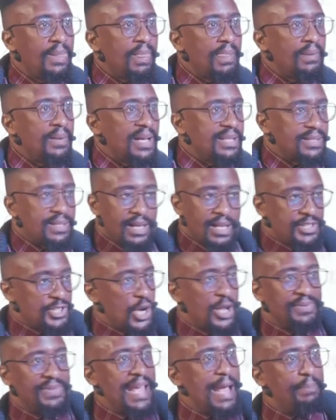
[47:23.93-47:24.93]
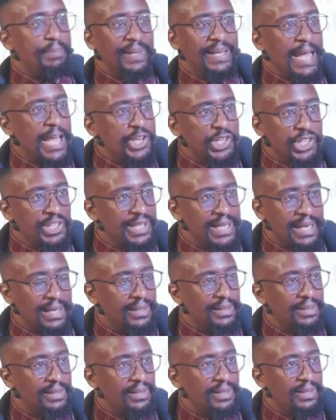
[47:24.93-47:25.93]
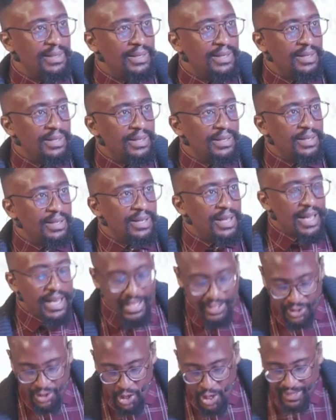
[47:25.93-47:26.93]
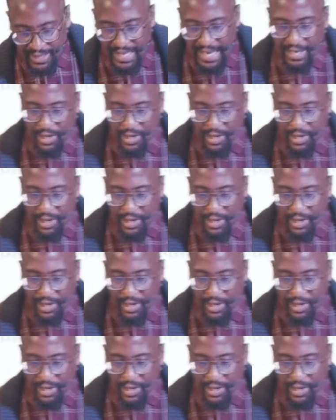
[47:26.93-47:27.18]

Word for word: That's, that's not the application here. It's not like,